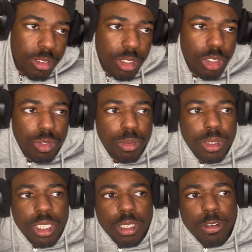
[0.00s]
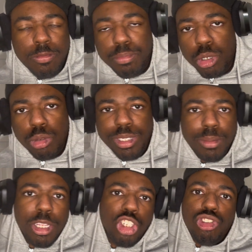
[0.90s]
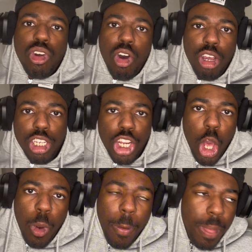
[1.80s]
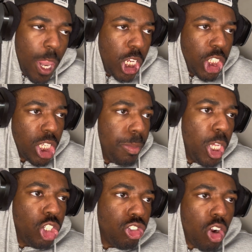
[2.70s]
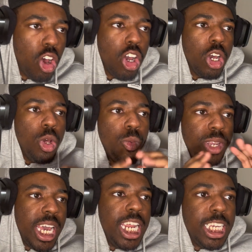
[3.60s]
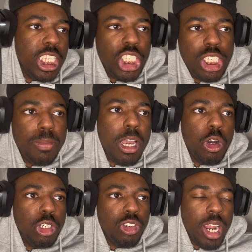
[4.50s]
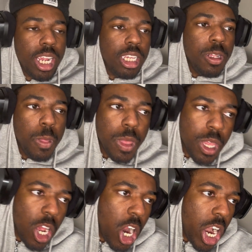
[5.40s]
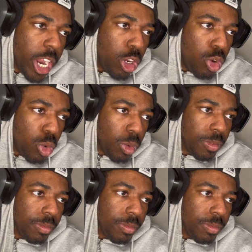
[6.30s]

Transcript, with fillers: You feel me? Boom, something's wrong, you know? Something's wrong. We gotta get this shit back on track. All right, cool.